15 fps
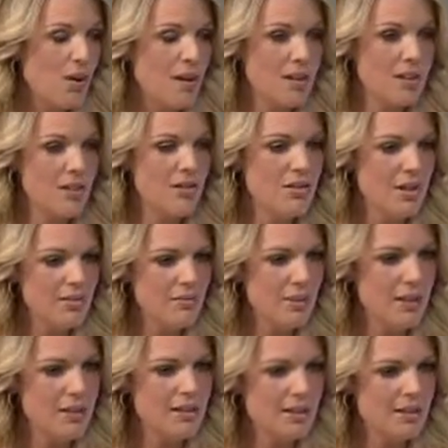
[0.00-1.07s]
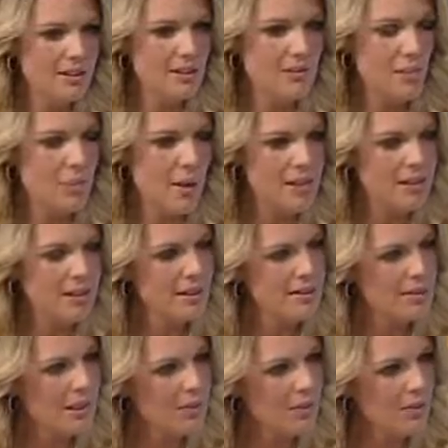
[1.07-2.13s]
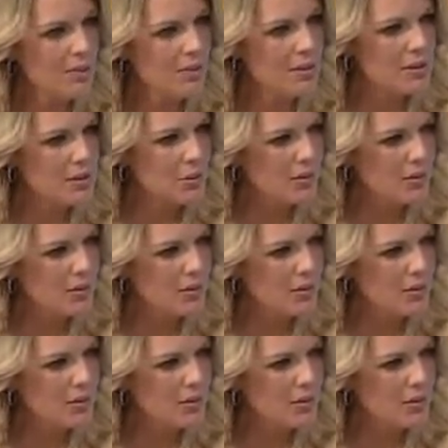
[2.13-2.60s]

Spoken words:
Can you give me a sort of a basic example of the sort